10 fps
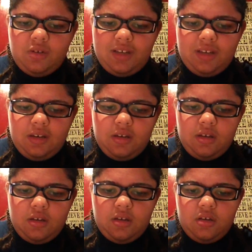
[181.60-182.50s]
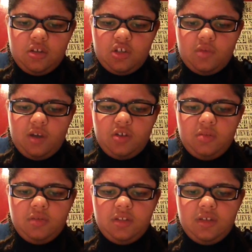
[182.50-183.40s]
it. She walked
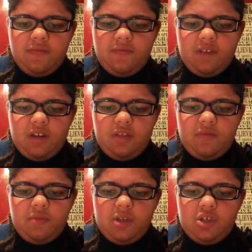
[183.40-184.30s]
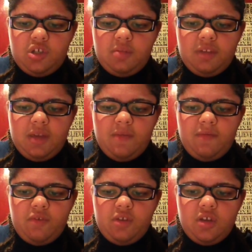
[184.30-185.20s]
over to the front of the formation and became
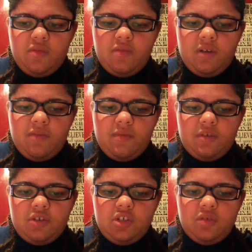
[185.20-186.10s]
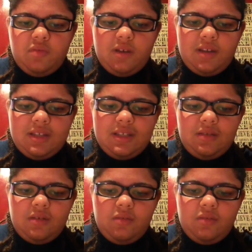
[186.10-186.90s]
fully aware of where she was